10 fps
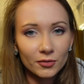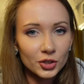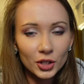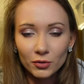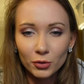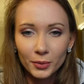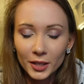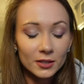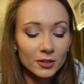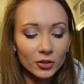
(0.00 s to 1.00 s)
just for
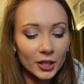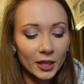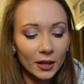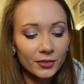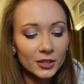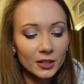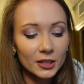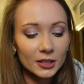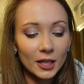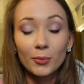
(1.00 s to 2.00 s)
me it's not a gift
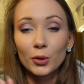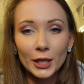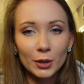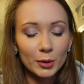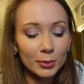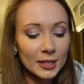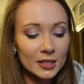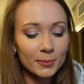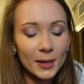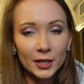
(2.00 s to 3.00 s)
it i'm okay with
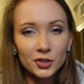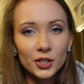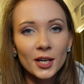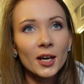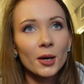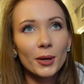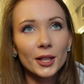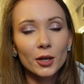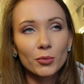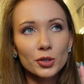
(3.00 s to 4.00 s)
plastic packaging but
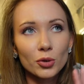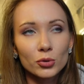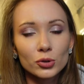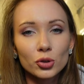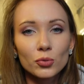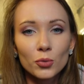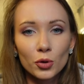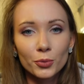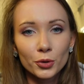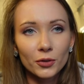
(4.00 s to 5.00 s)
there was also
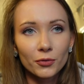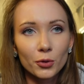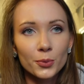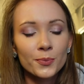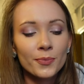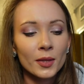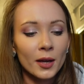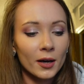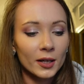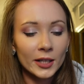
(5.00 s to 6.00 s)
more beautiful
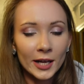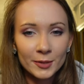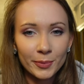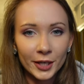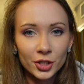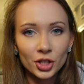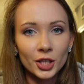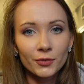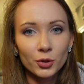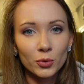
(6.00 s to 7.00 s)
glass packaging
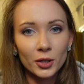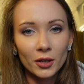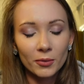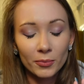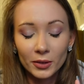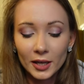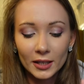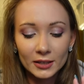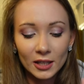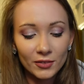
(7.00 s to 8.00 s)
if you want to
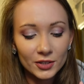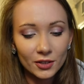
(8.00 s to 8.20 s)
get lavender